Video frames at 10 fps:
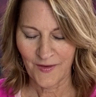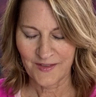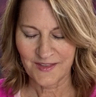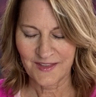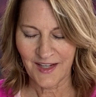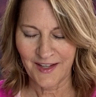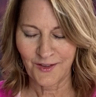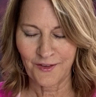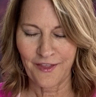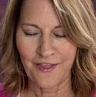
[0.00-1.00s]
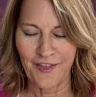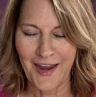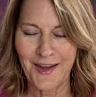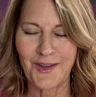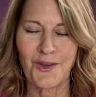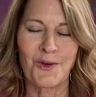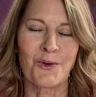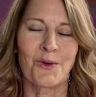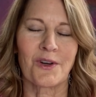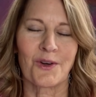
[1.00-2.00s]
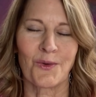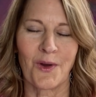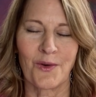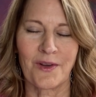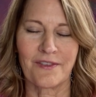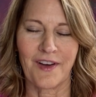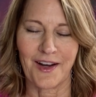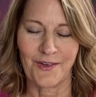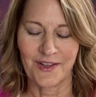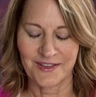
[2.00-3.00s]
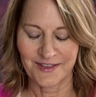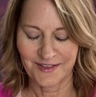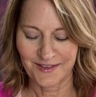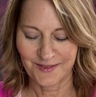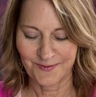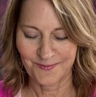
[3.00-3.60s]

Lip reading: It's entitled, Thank You, Coronavirus.